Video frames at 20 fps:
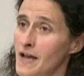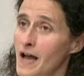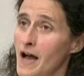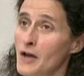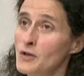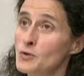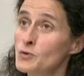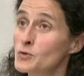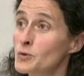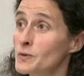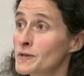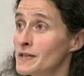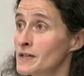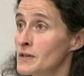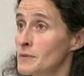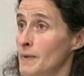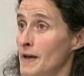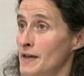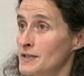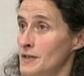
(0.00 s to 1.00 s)
you talking
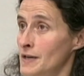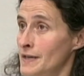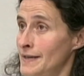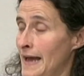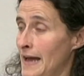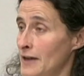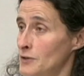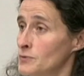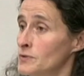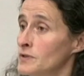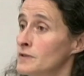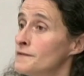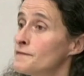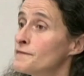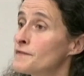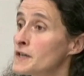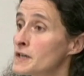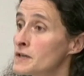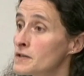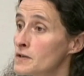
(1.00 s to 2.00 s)
about an annual
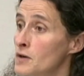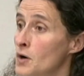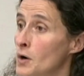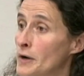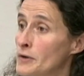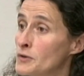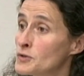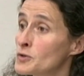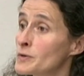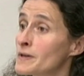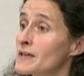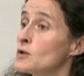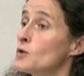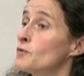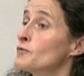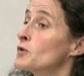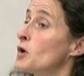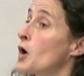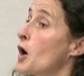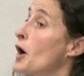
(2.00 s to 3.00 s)
figure, or are you talking
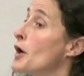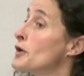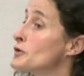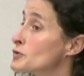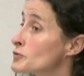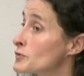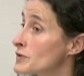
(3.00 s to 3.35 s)
over 100?